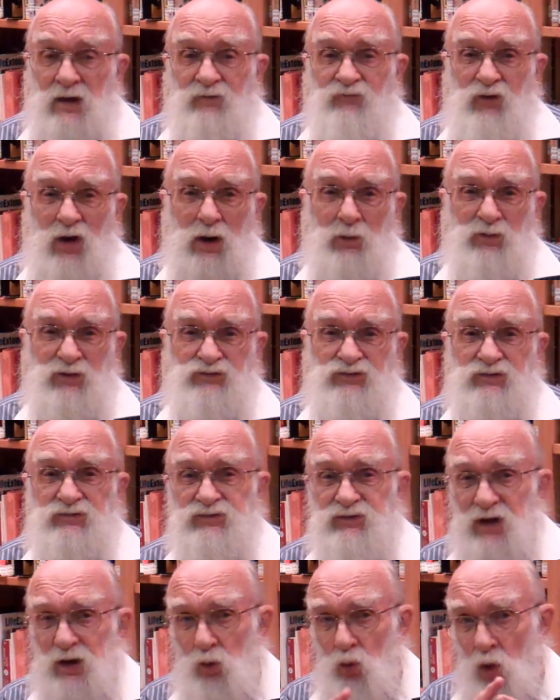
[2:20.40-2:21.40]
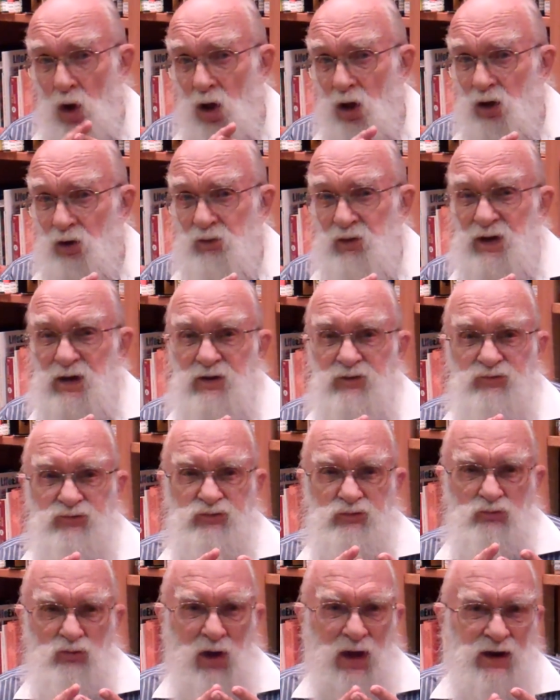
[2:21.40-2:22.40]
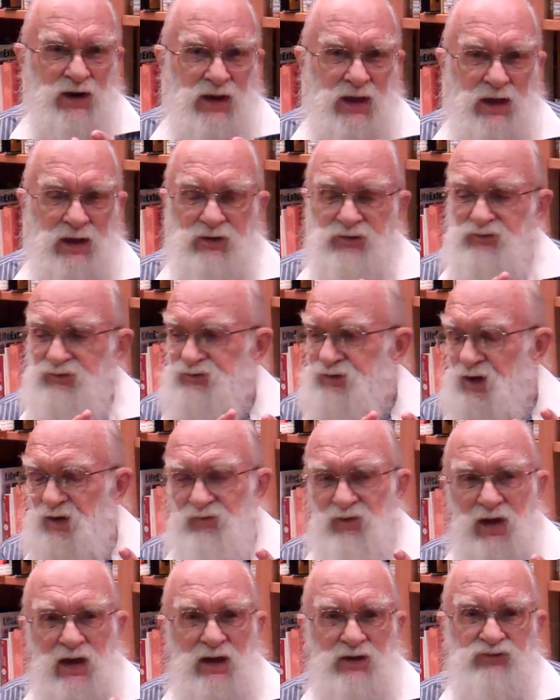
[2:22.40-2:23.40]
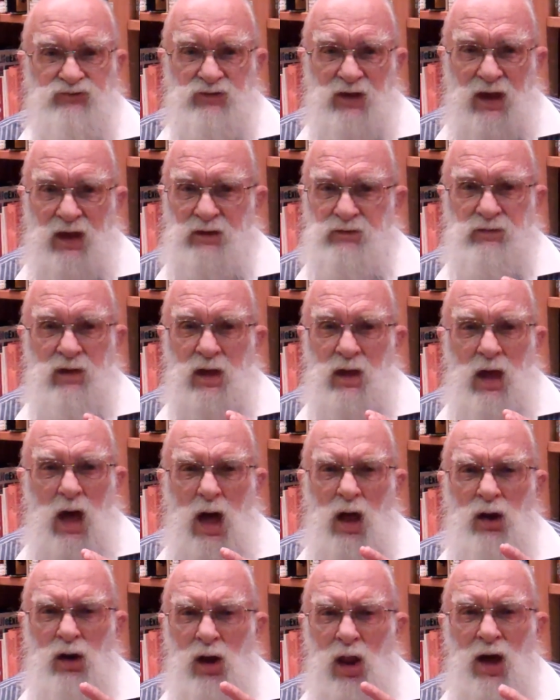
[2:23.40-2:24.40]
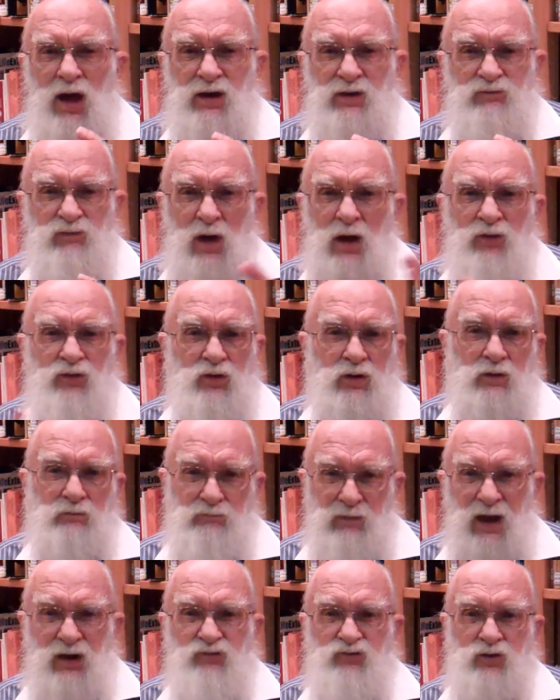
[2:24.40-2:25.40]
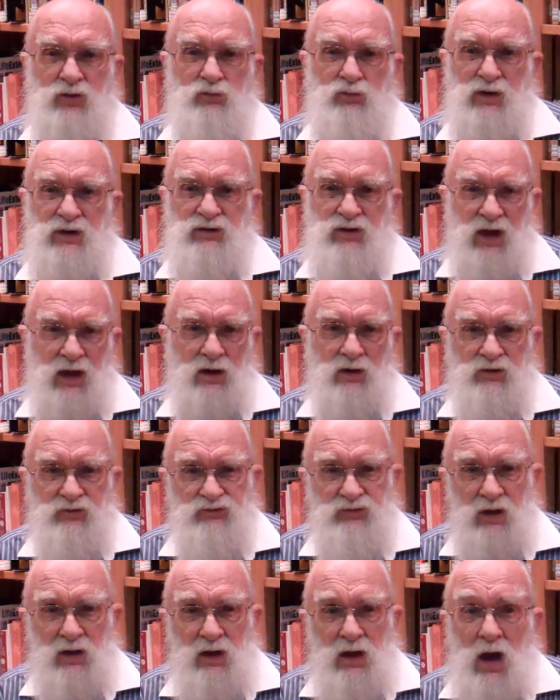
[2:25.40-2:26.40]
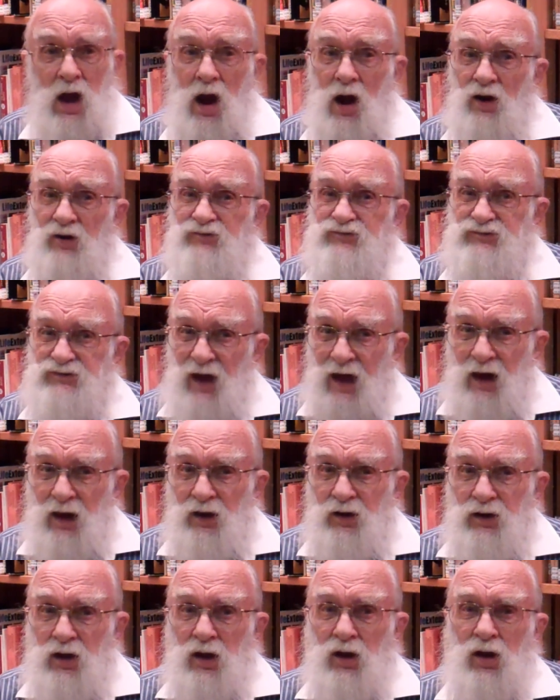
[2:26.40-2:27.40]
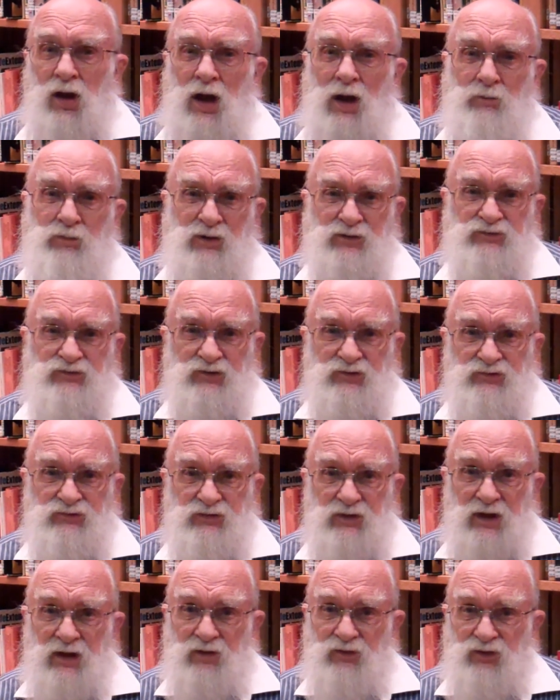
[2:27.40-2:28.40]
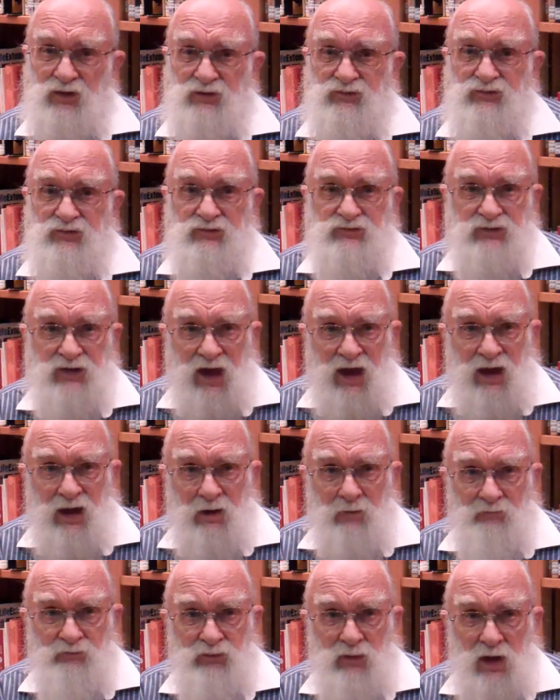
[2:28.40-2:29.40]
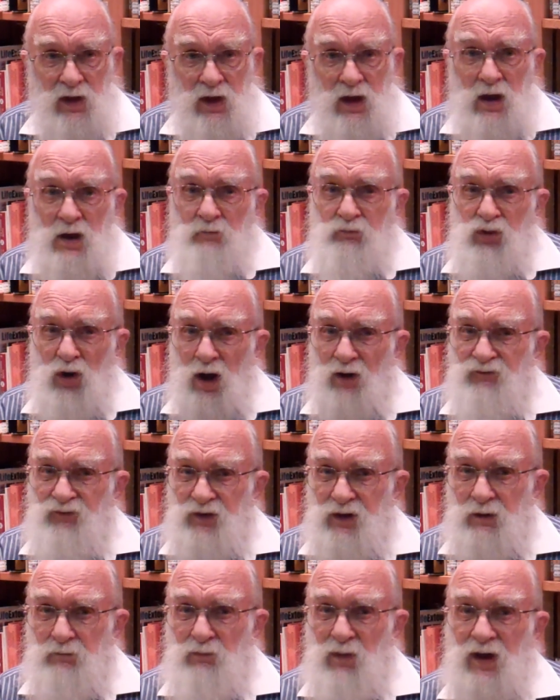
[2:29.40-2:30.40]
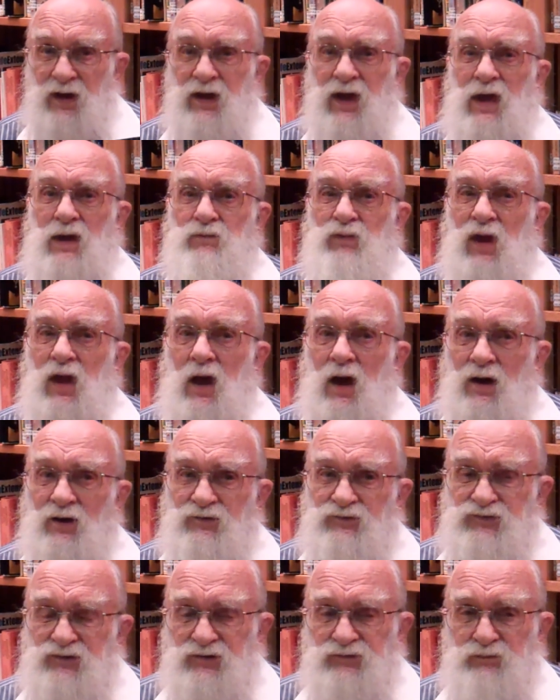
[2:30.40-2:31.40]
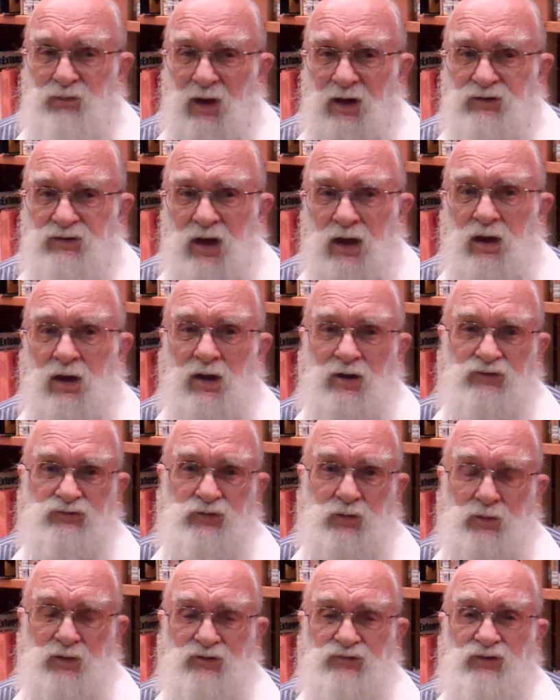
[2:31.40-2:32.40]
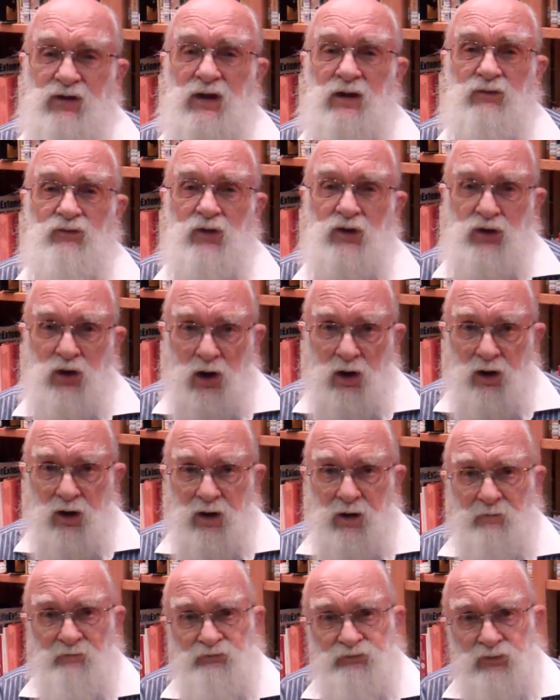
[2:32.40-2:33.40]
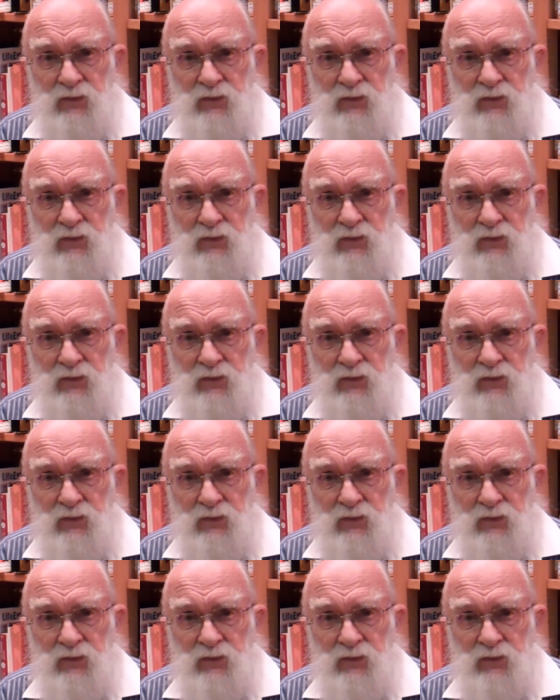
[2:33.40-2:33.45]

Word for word: Pharmacies like Walgreens, Rite Aid, CVS, and a lot of other major retailers are silent accomplices in this scam, profiting by keeping unsuspecting customers in the dark.